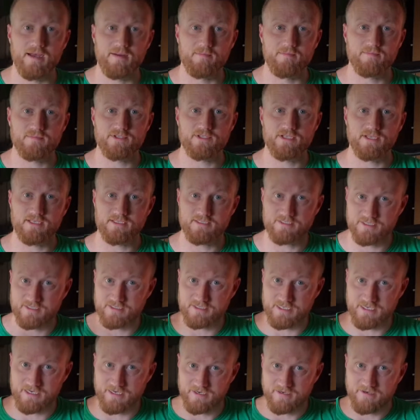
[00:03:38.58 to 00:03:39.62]
So let's just
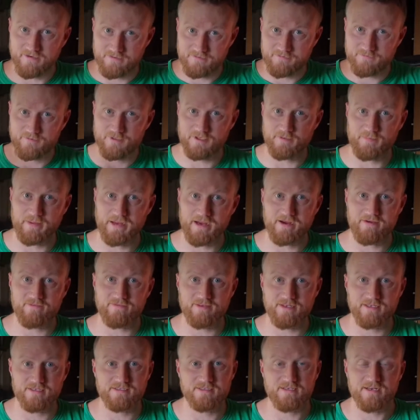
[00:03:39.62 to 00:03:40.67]
say with the power of
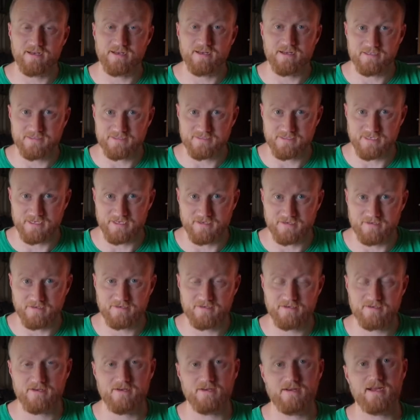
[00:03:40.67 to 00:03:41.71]
the internet, it's done.
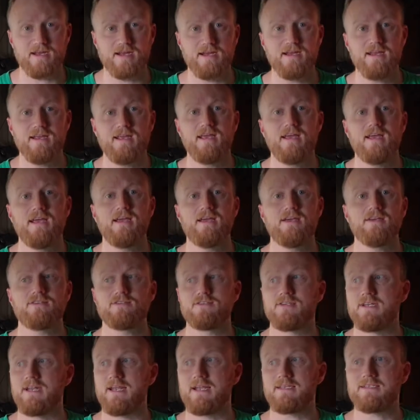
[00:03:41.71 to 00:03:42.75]
Okay, so
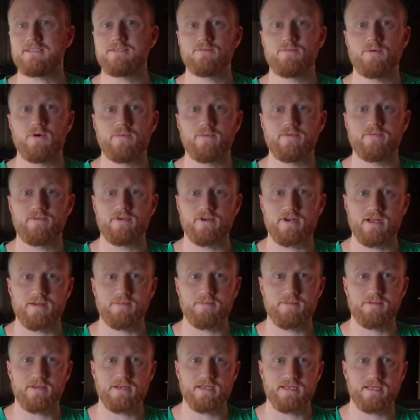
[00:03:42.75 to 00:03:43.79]
next what we've got
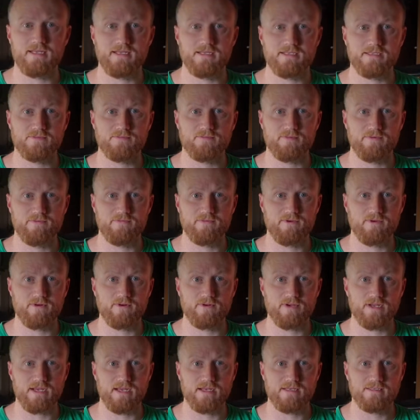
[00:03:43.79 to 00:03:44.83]
up is we've got to
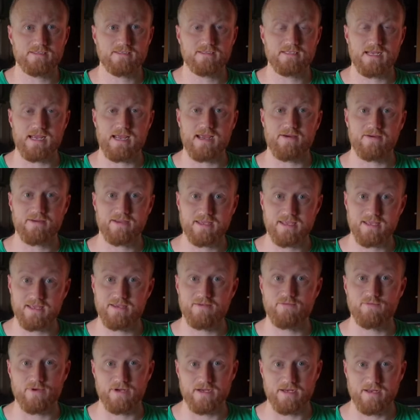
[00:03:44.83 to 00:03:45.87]
get our gear
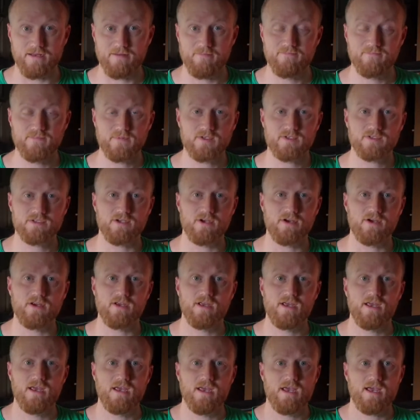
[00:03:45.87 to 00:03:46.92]
ready. So
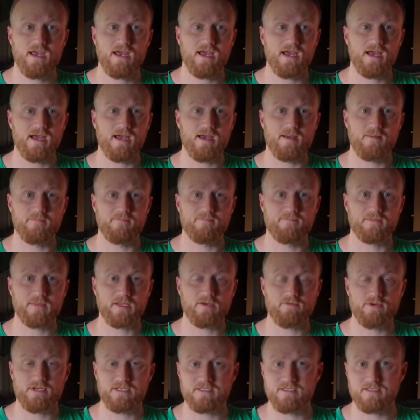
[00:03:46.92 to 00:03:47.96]

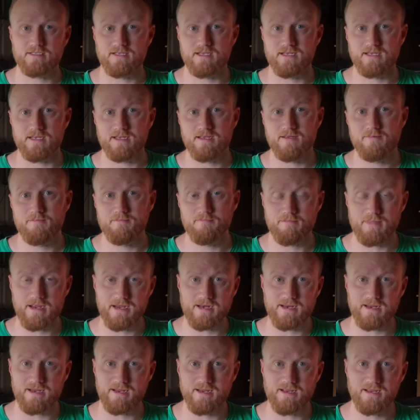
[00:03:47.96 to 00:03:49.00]
recently
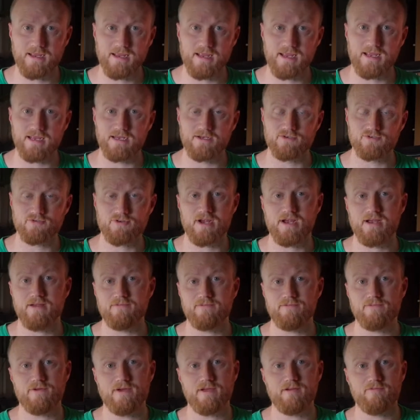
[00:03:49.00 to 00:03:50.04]
Maddie and
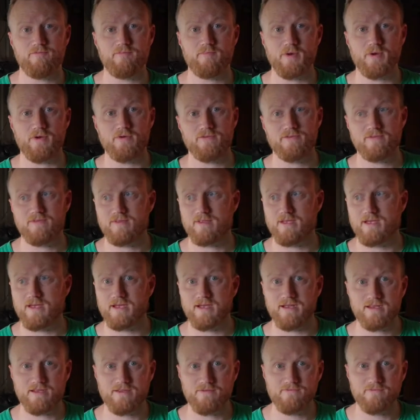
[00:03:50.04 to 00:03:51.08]
Trav have both
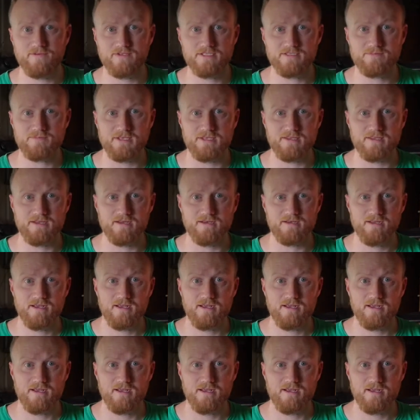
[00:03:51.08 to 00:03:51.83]
convinced me that